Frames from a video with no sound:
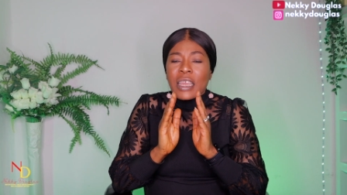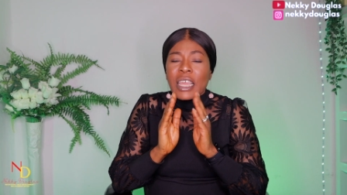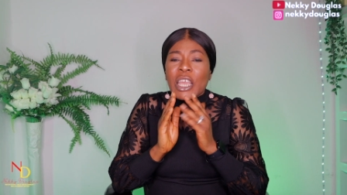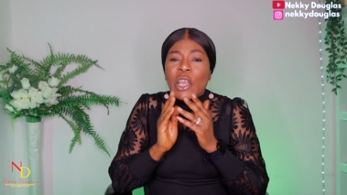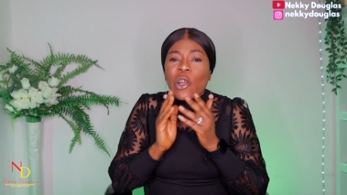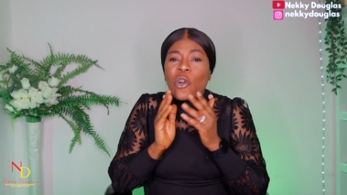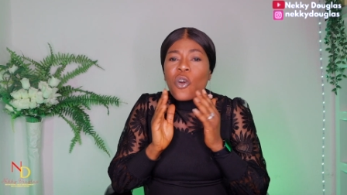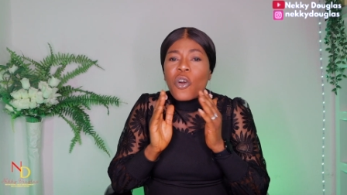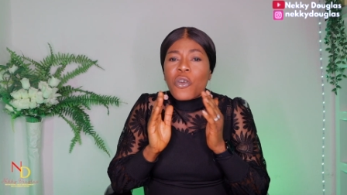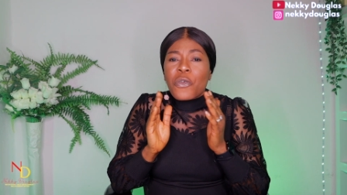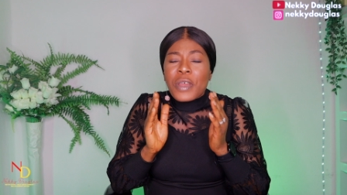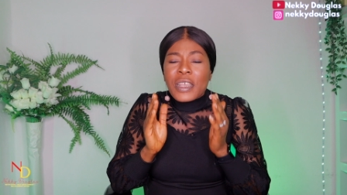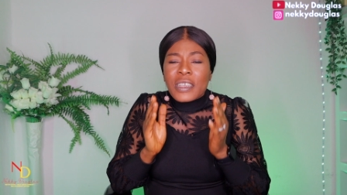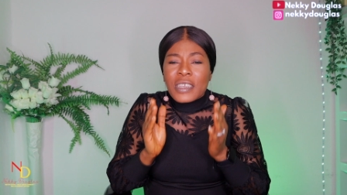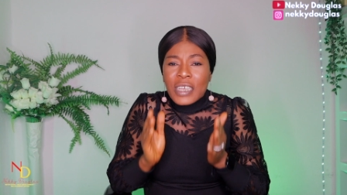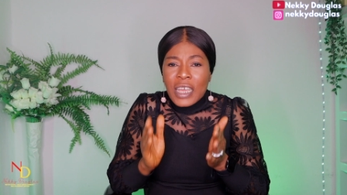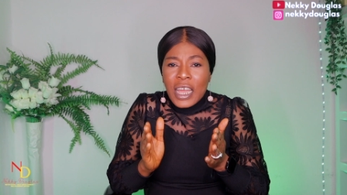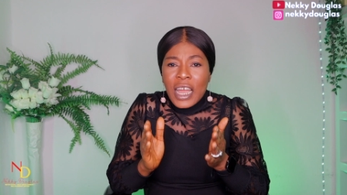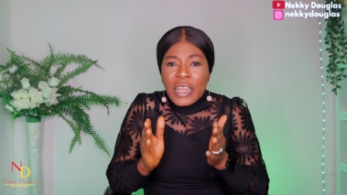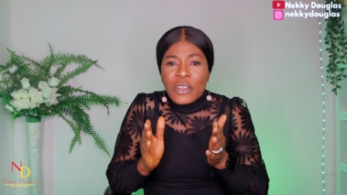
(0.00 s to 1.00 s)

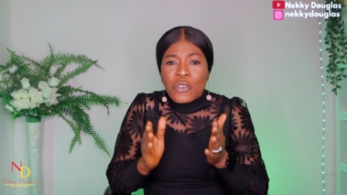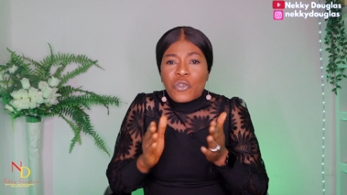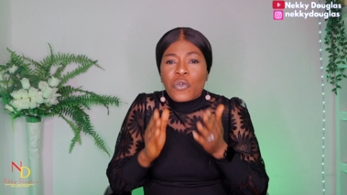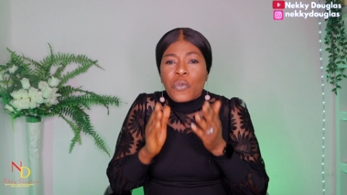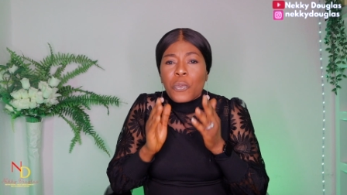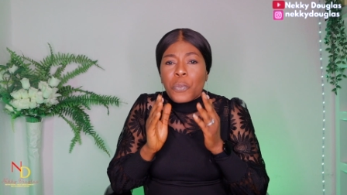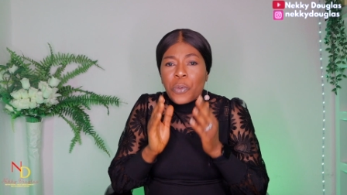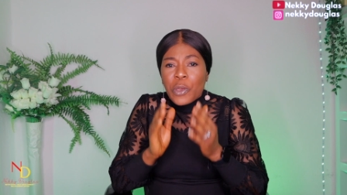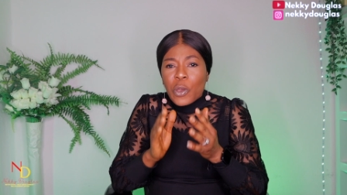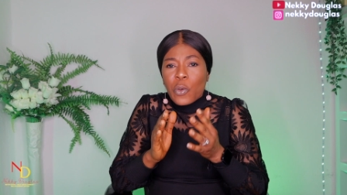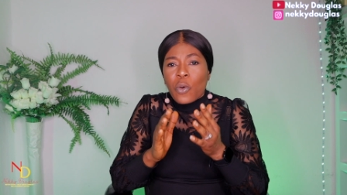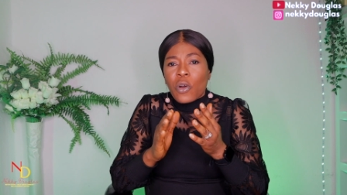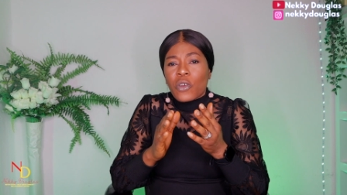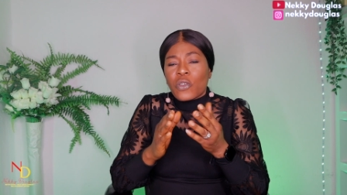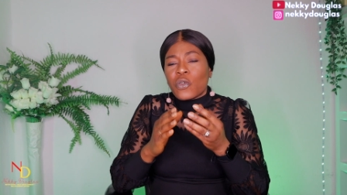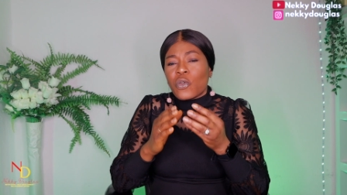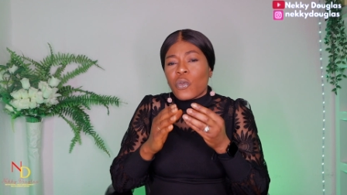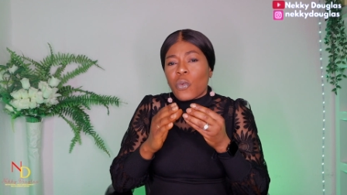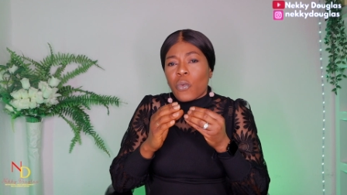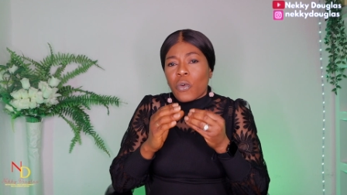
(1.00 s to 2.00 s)
encourage her to be
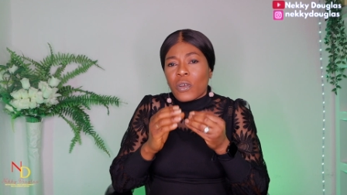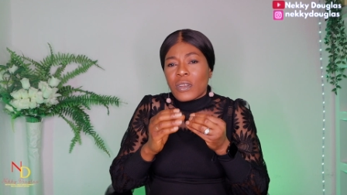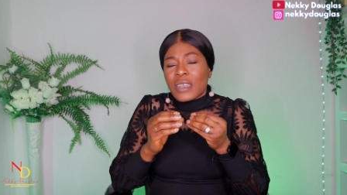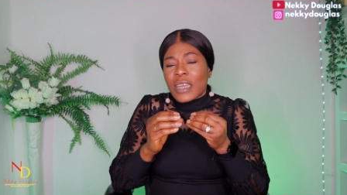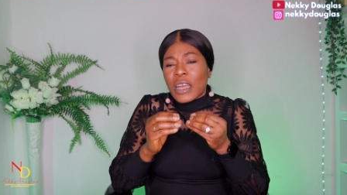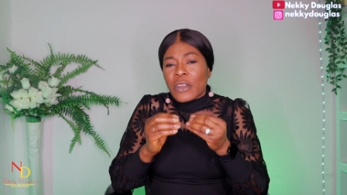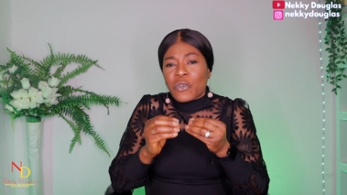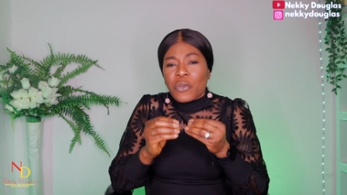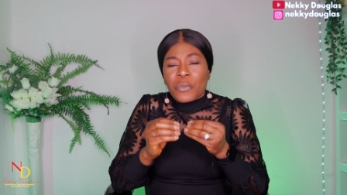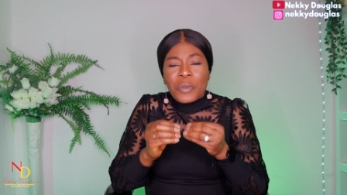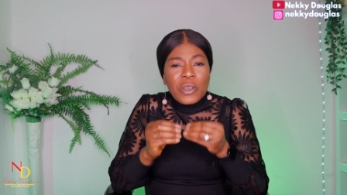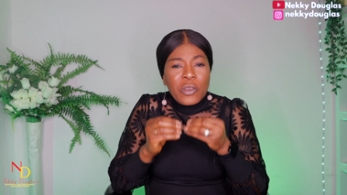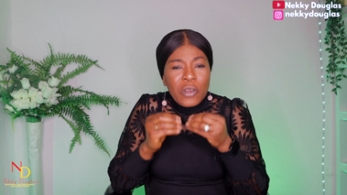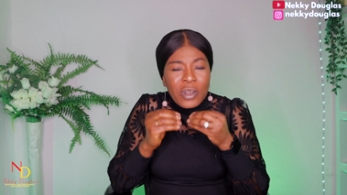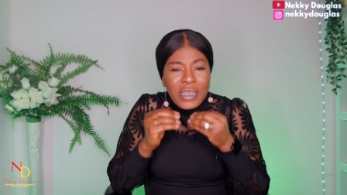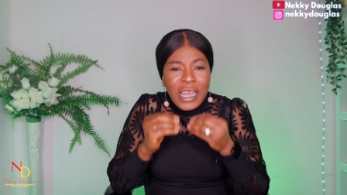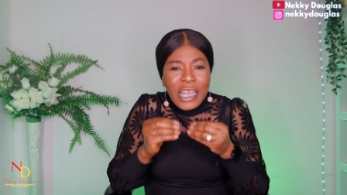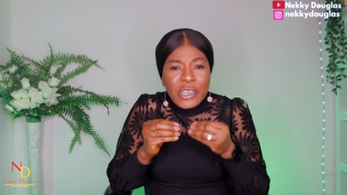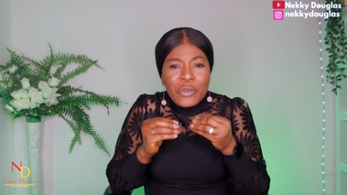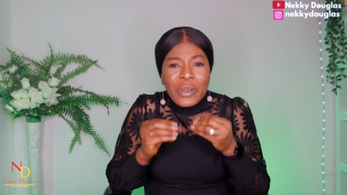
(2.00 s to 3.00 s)
what you want her to be,
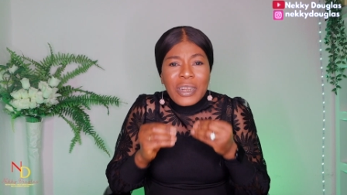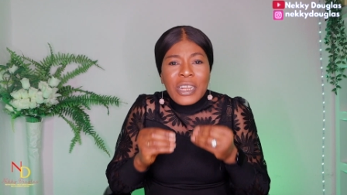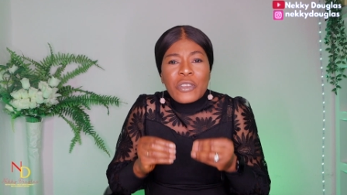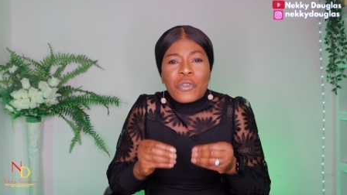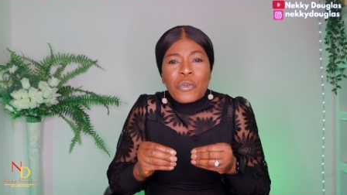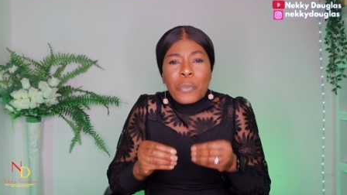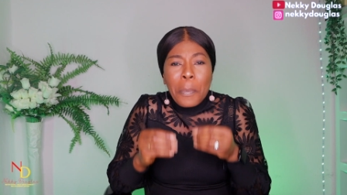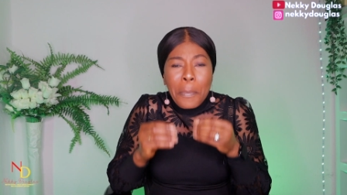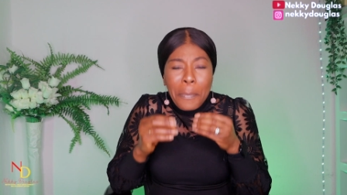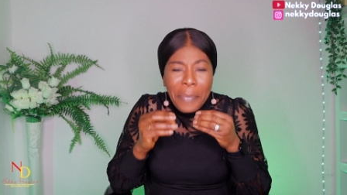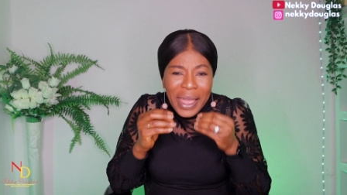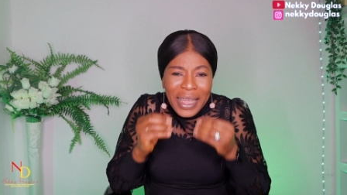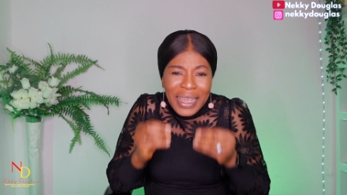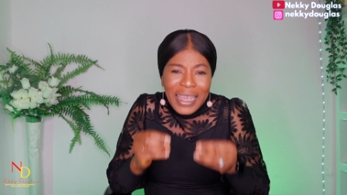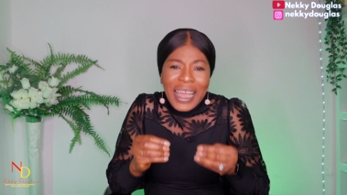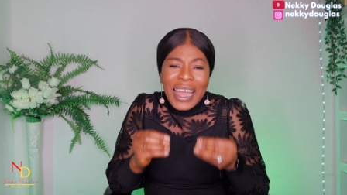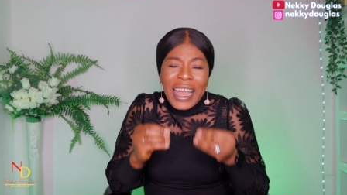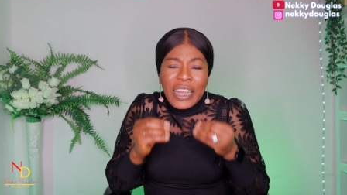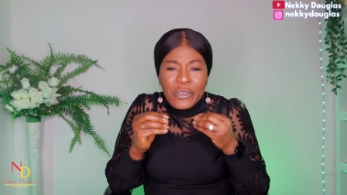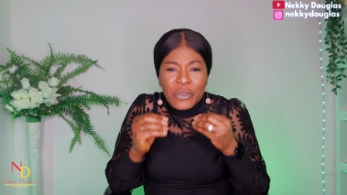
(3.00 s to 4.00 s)
not actually to beg
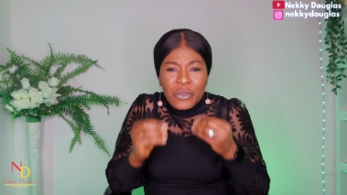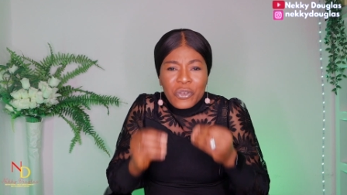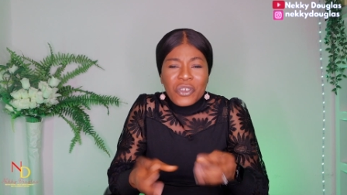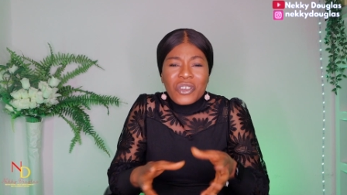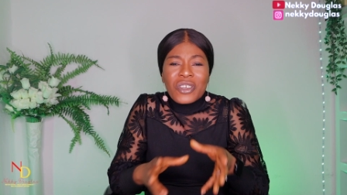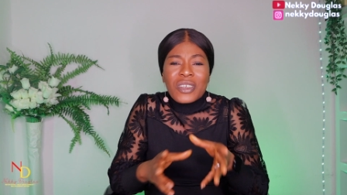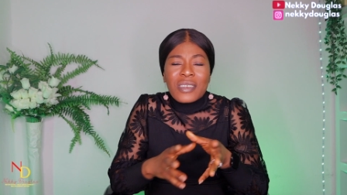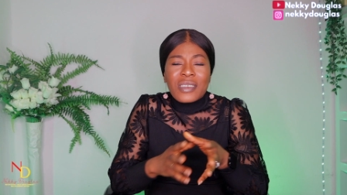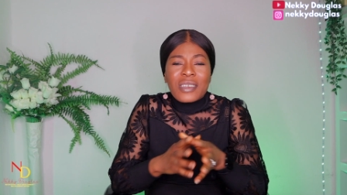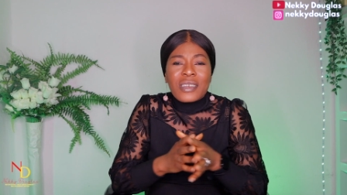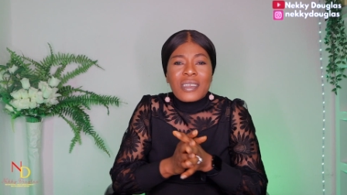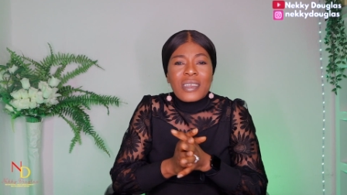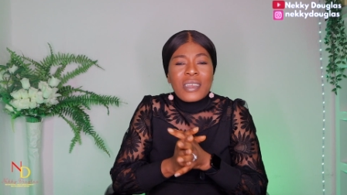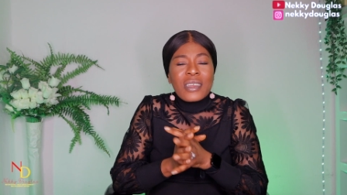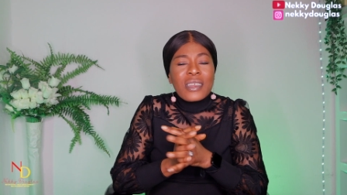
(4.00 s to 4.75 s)
her to change